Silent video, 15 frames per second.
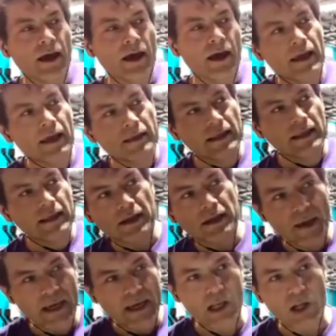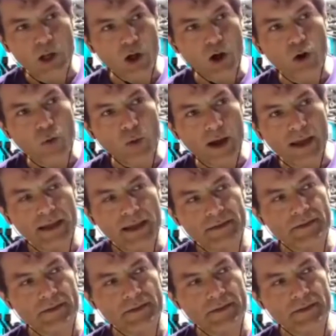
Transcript: that goes back a long way,